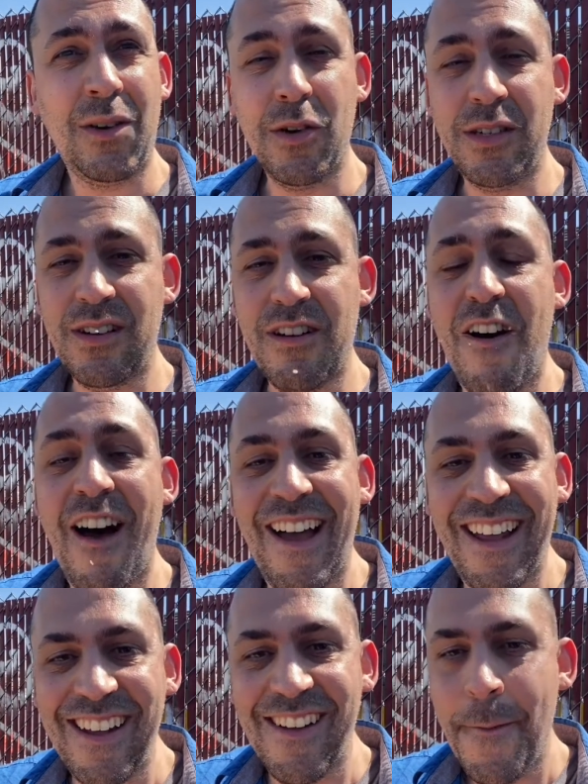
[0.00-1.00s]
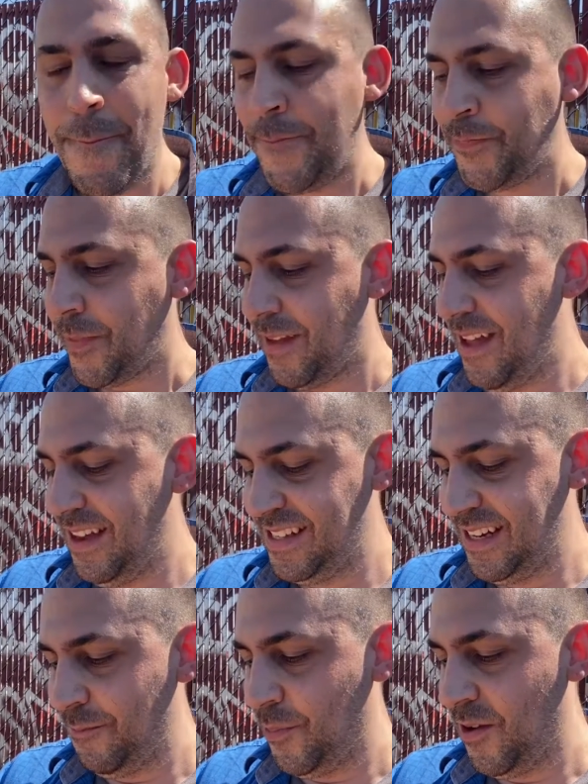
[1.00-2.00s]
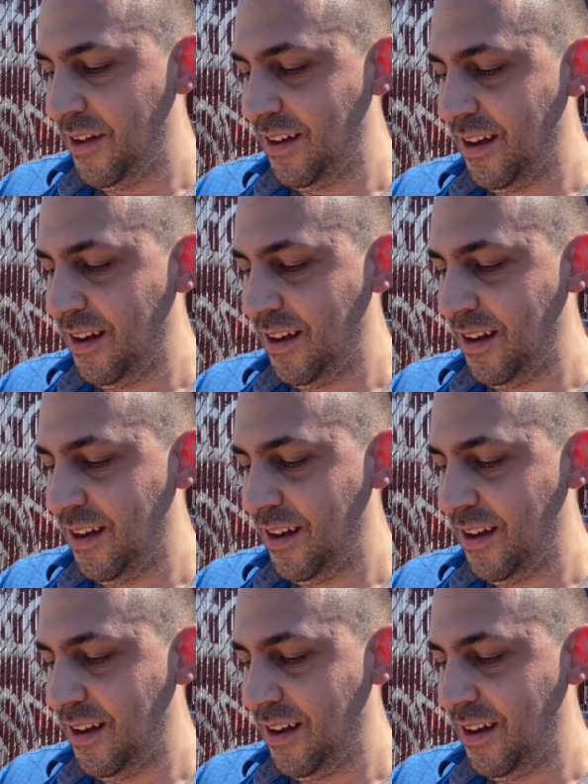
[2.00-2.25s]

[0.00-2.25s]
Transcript: crucify at some point.